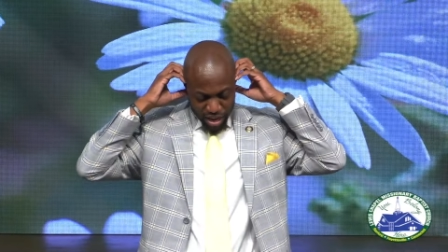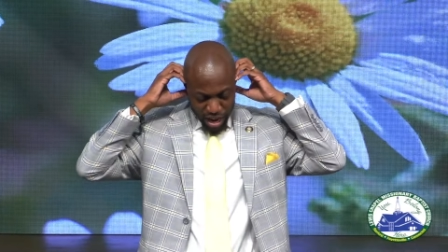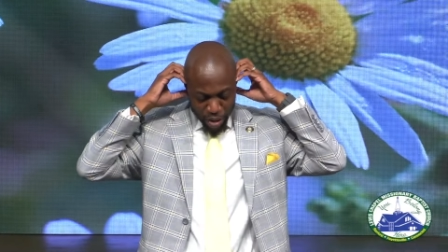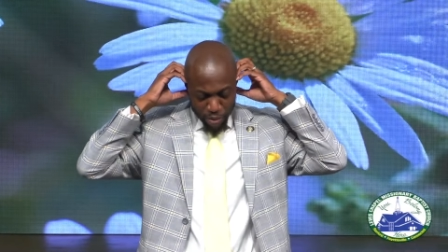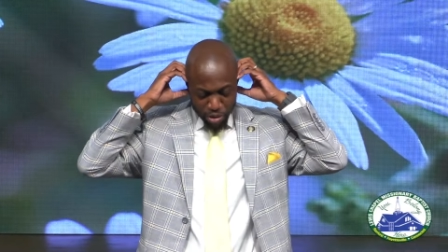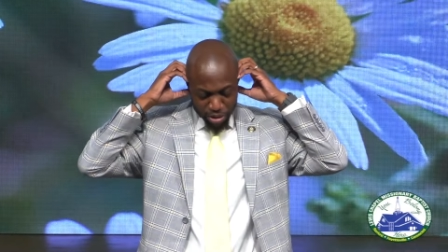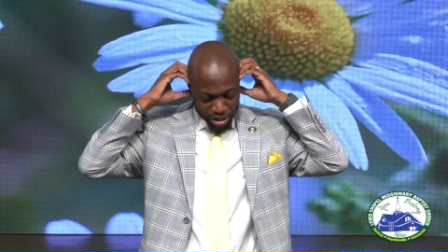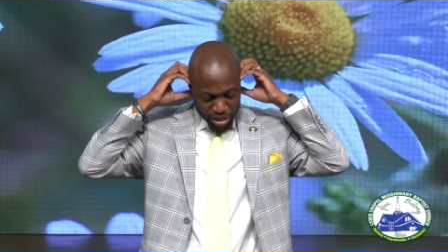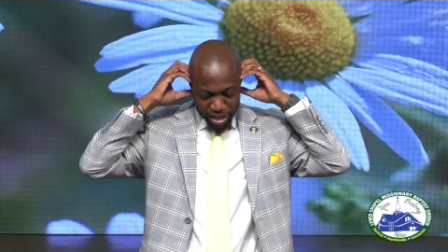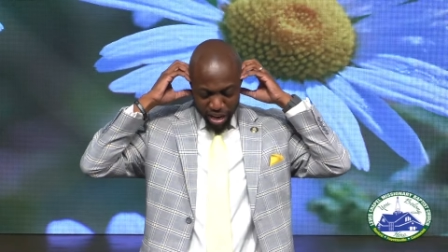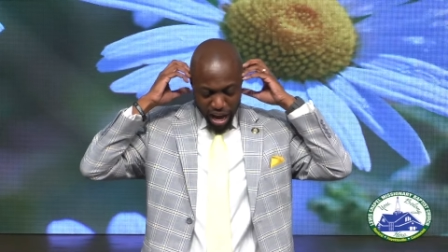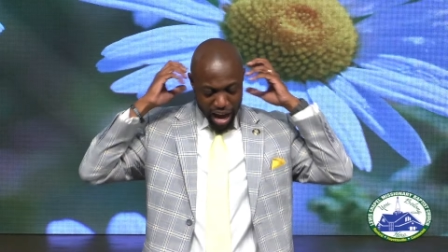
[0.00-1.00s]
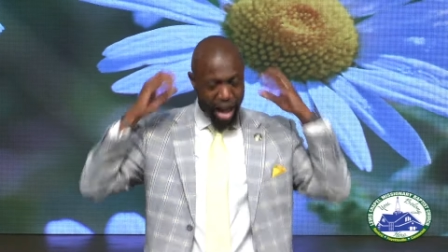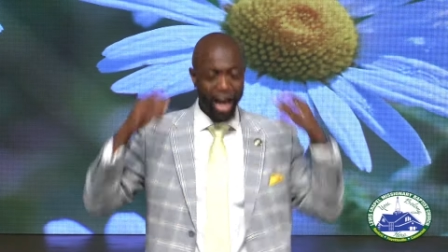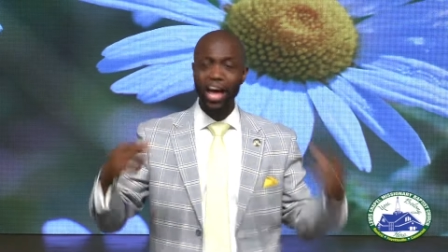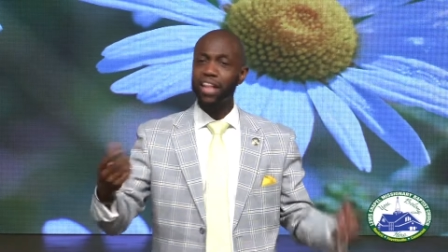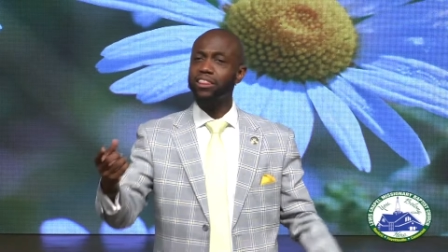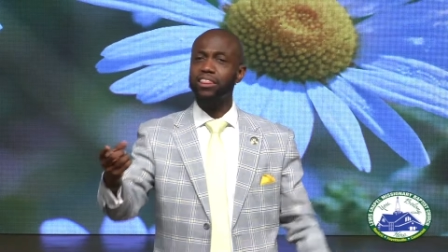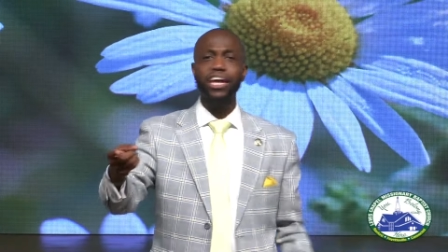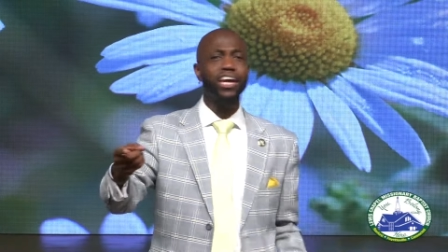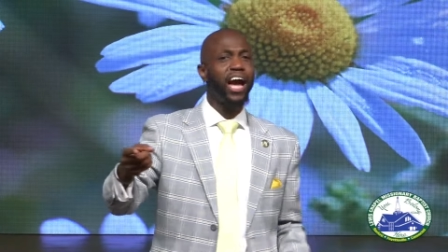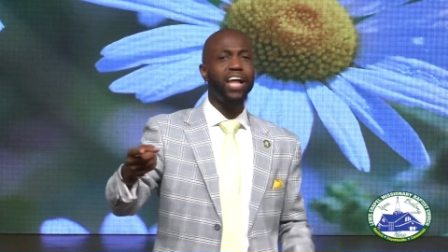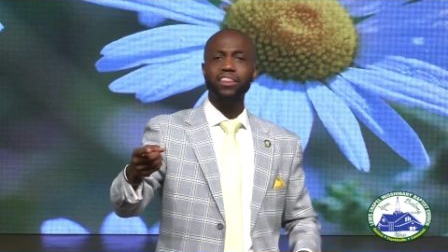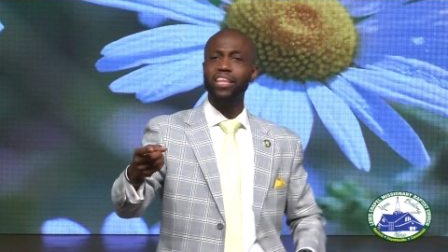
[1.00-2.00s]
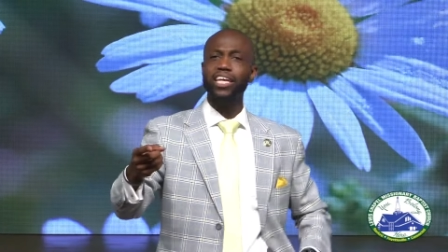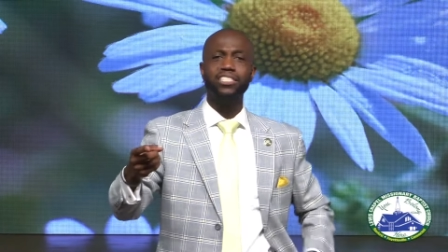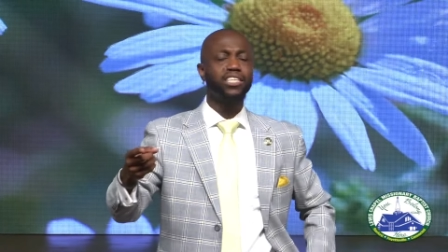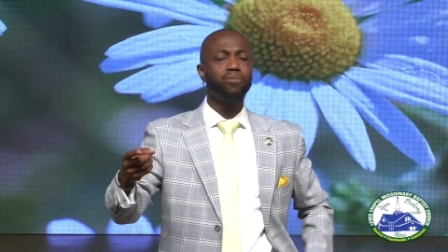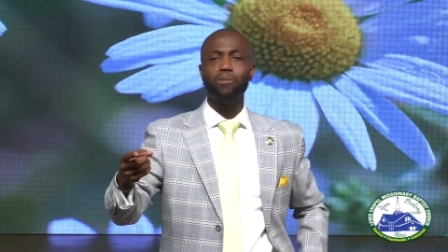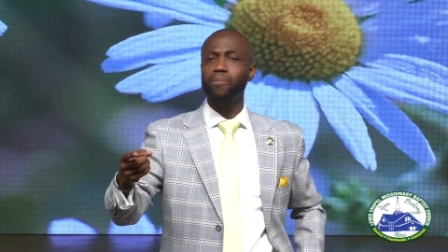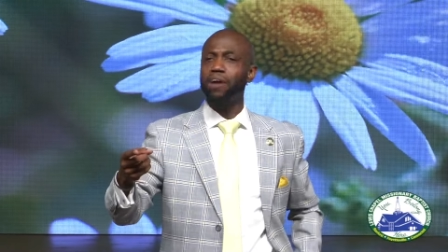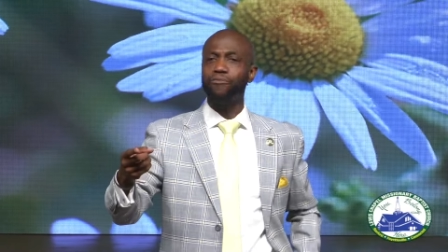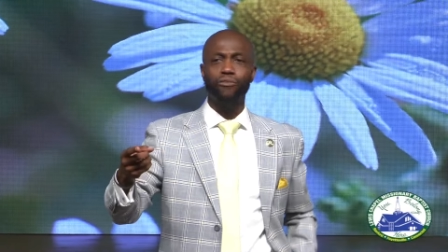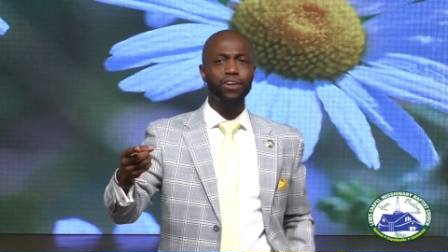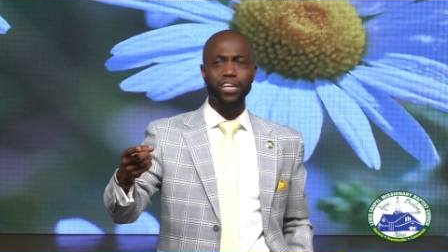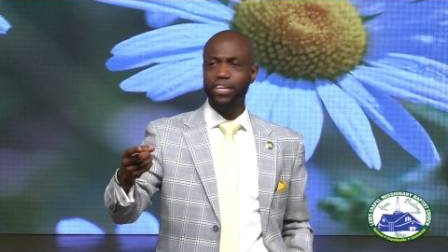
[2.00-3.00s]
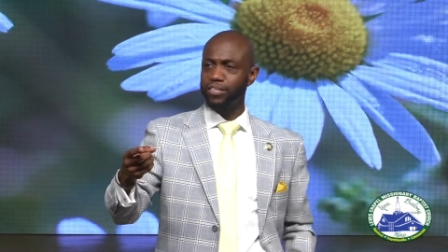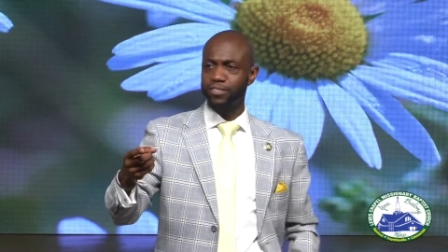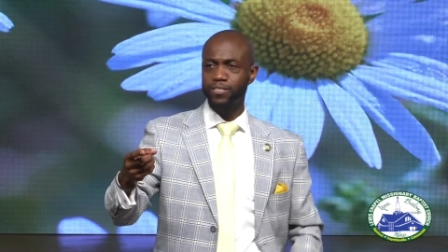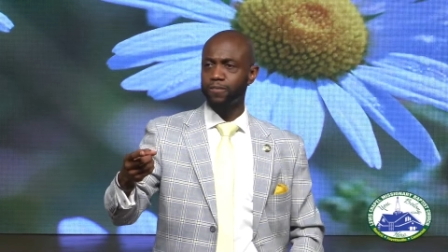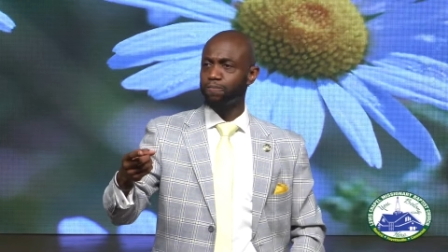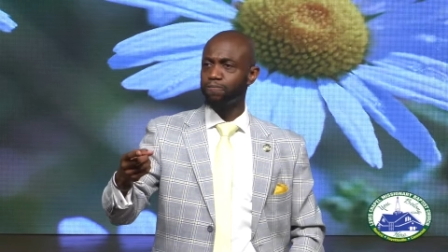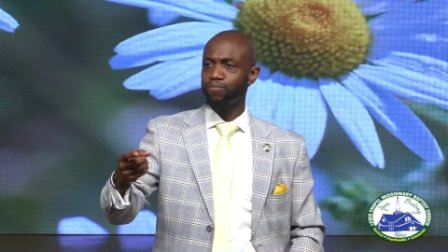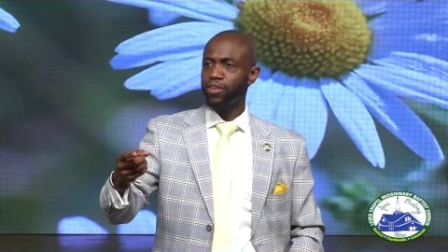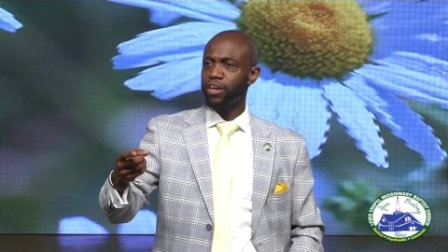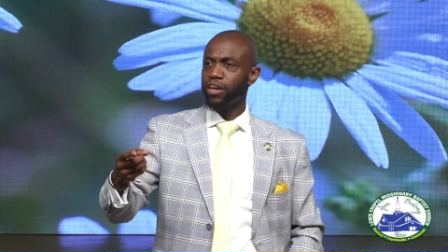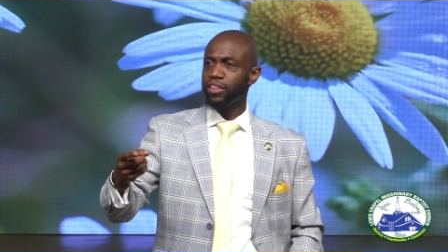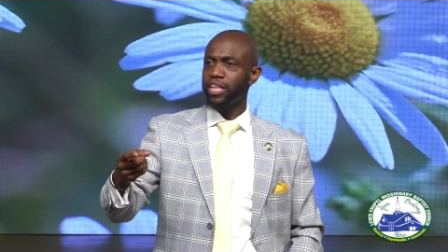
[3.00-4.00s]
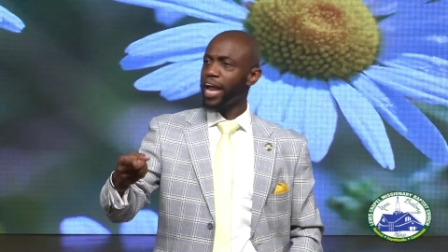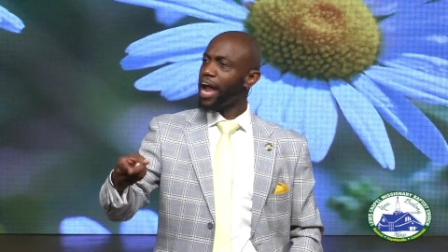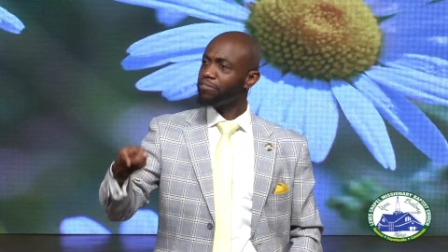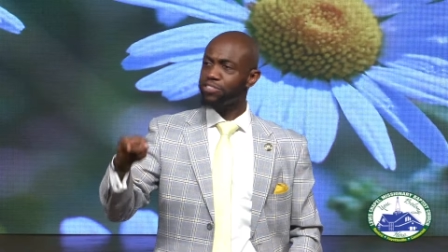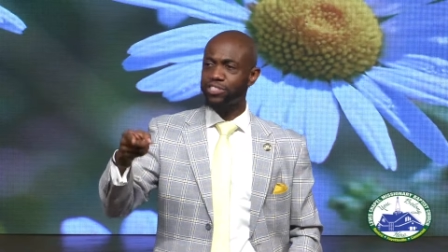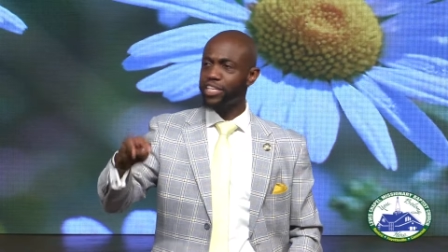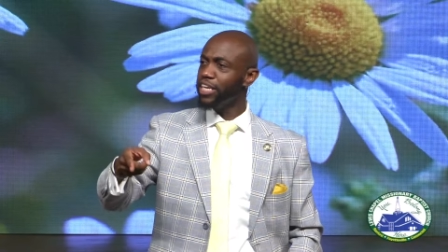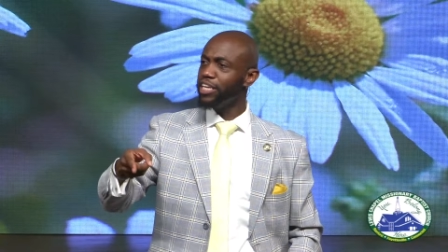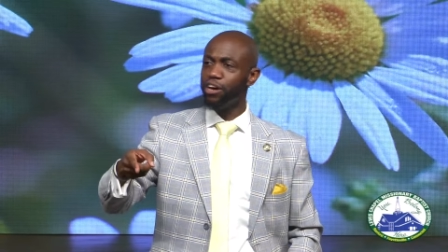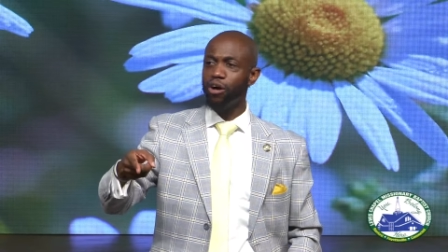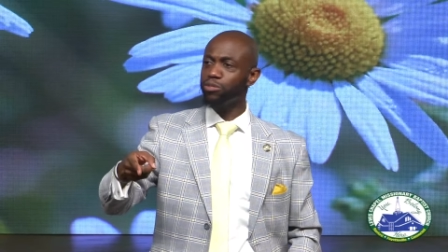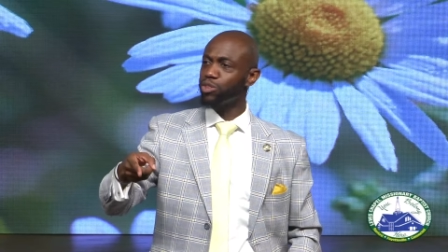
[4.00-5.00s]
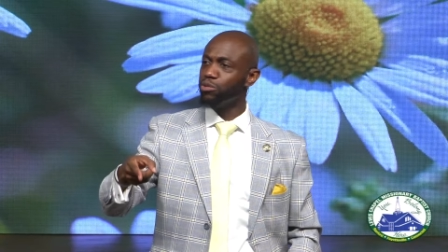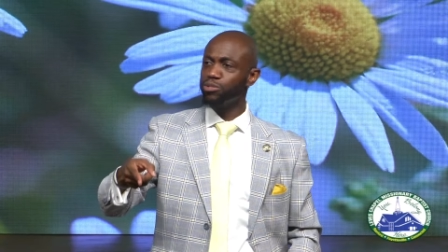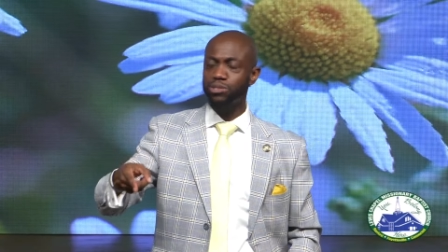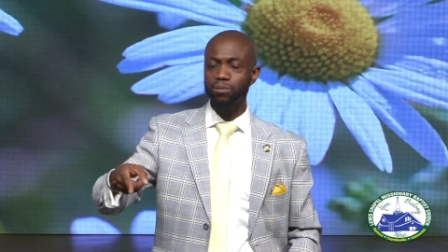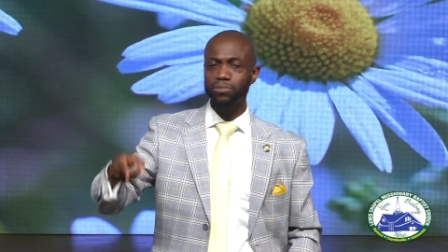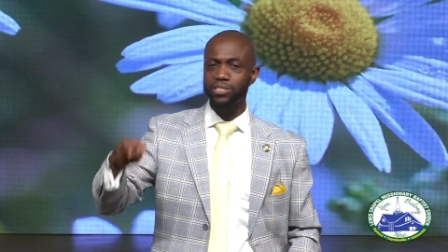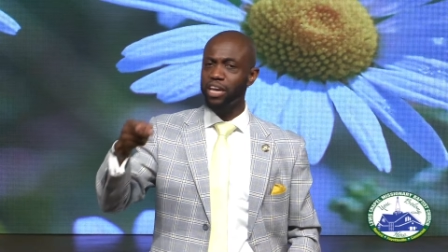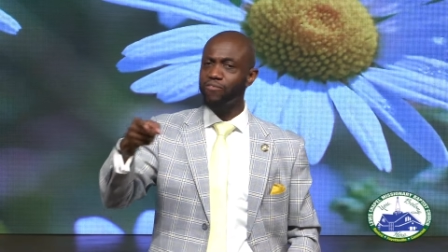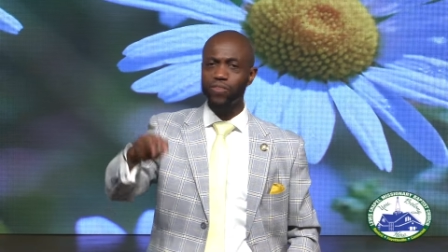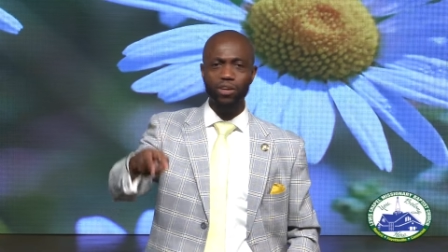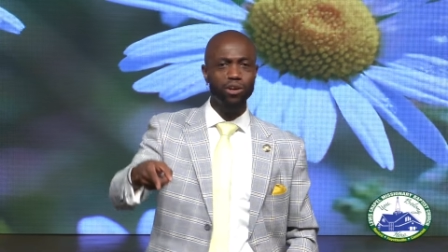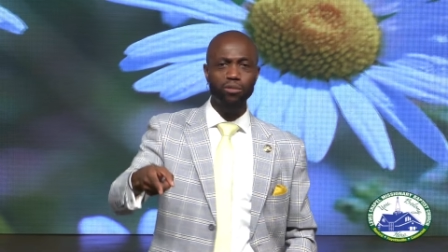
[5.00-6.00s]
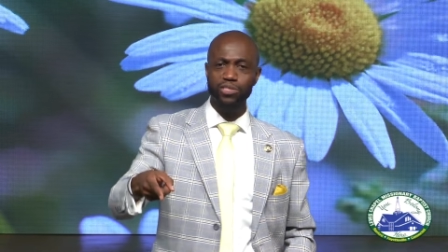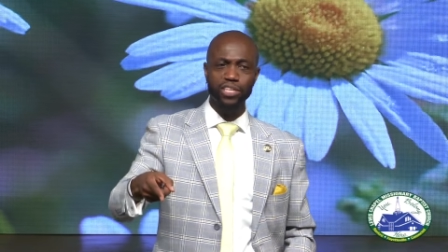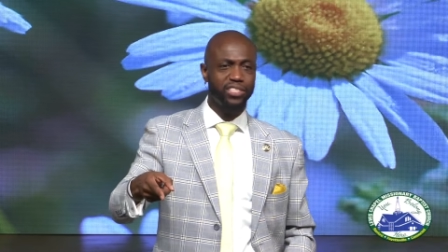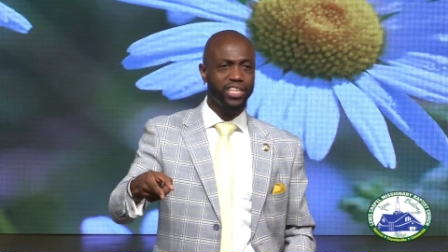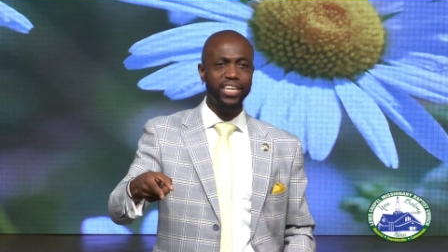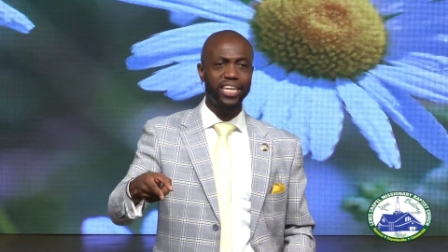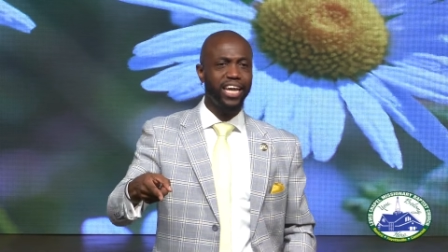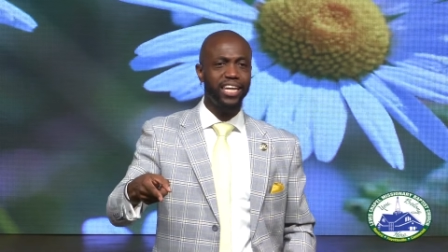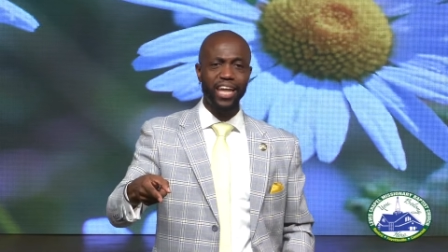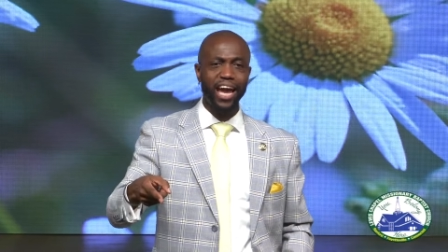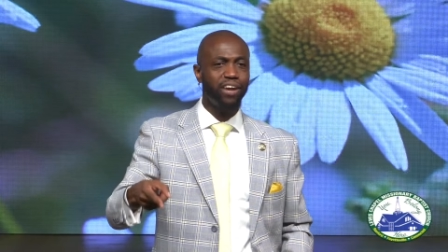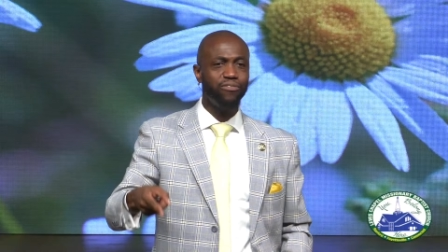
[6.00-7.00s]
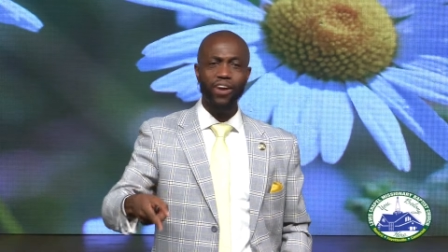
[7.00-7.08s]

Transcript: I want to, I, I, I, thank, I thank some of my friends that I've seen go through some difficulties in their life.